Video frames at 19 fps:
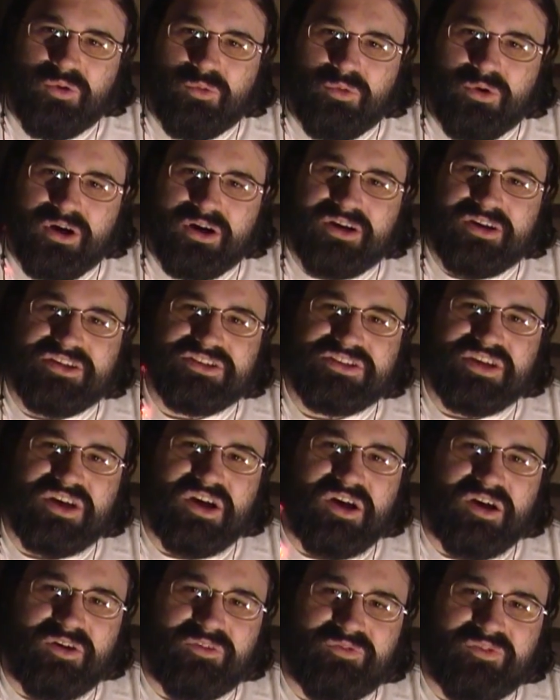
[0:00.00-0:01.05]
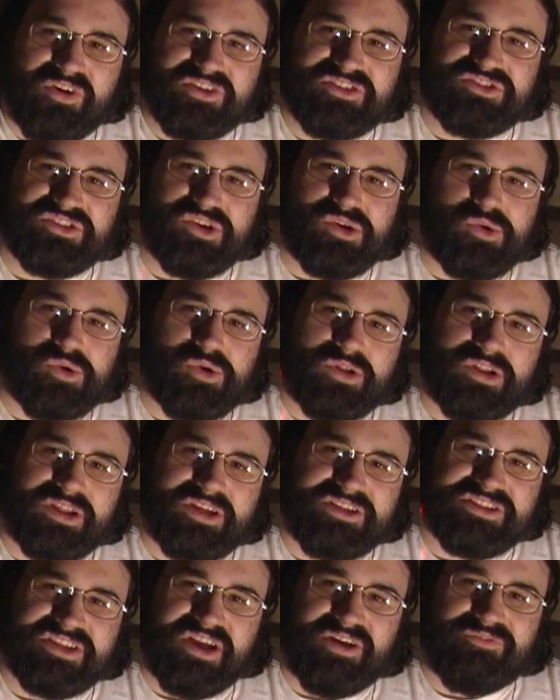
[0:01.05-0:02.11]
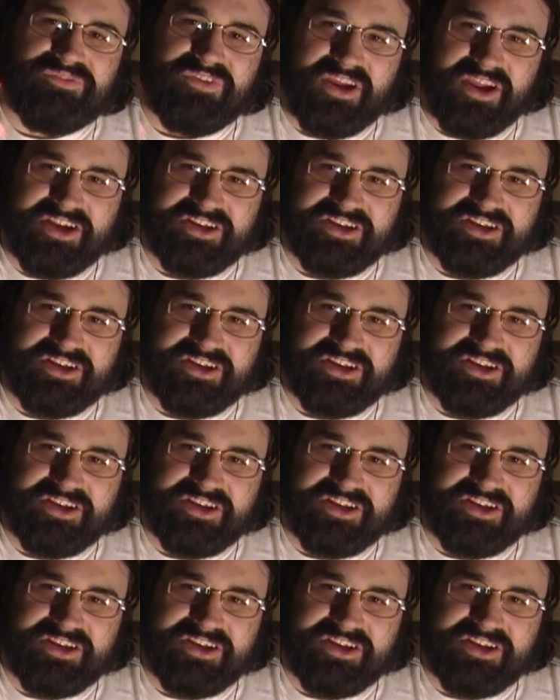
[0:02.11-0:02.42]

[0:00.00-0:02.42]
was officially released on